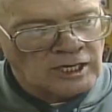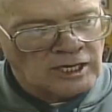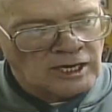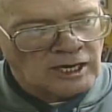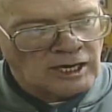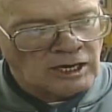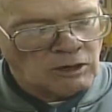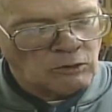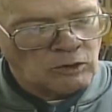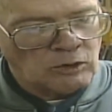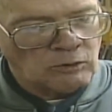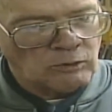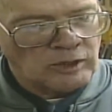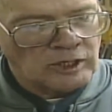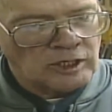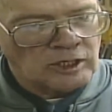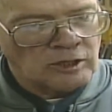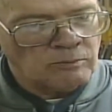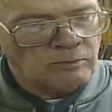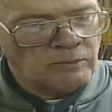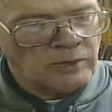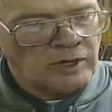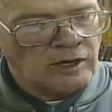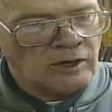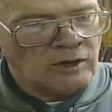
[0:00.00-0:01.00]
Uh, when we
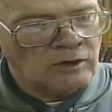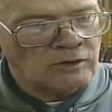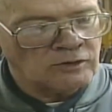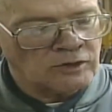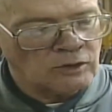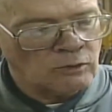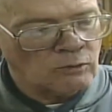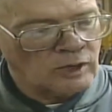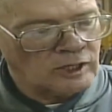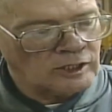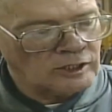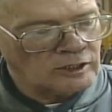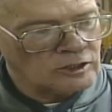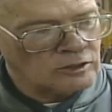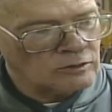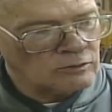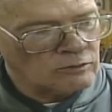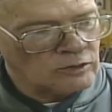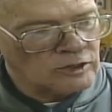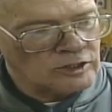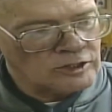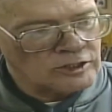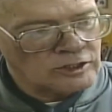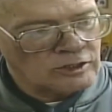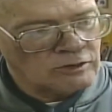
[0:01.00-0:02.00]
compare the relative
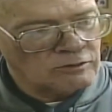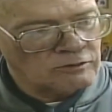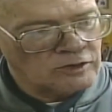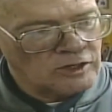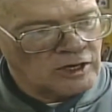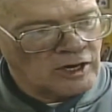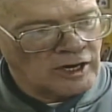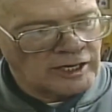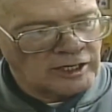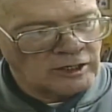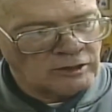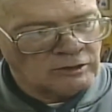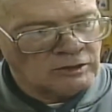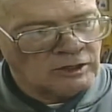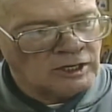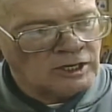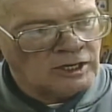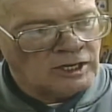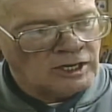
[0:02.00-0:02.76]
risk of dying